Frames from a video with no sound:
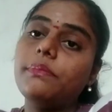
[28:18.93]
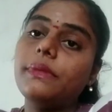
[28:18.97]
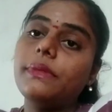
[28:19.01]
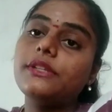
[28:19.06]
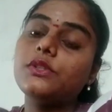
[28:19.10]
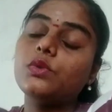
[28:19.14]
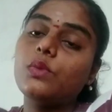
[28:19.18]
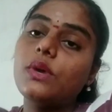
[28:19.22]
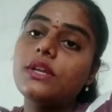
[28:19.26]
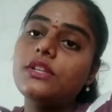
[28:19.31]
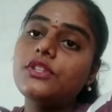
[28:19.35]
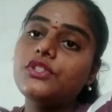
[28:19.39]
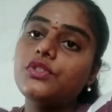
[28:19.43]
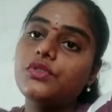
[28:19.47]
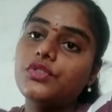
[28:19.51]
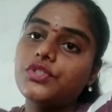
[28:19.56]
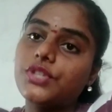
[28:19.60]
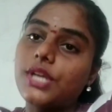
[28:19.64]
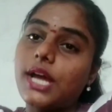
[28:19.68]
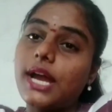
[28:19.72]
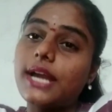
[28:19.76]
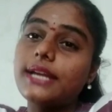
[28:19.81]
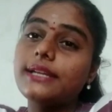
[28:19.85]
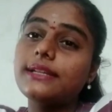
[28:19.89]
But once you
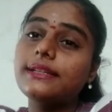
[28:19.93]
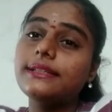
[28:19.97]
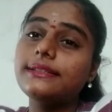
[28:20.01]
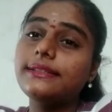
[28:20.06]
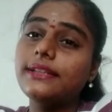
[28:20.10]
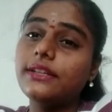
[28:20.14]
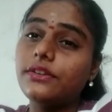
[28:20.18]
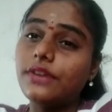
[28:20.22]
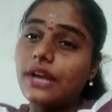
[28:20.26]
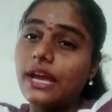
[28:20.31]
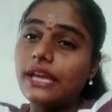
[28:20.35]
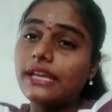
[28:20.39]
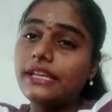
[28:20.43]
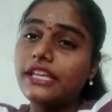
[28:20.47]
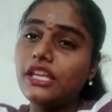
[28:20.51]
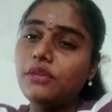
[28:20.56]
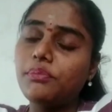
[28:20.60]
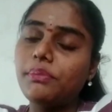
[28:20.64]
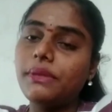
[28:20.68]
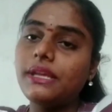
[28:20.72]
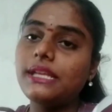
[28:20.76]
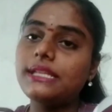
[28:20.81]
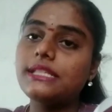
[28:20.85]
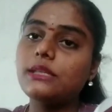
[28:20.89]
started the diary
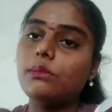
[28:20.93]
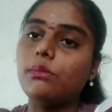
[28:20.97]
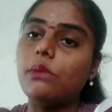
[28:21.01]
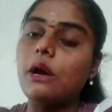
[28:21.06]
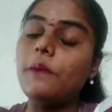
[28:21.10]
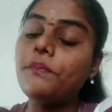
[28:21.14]
means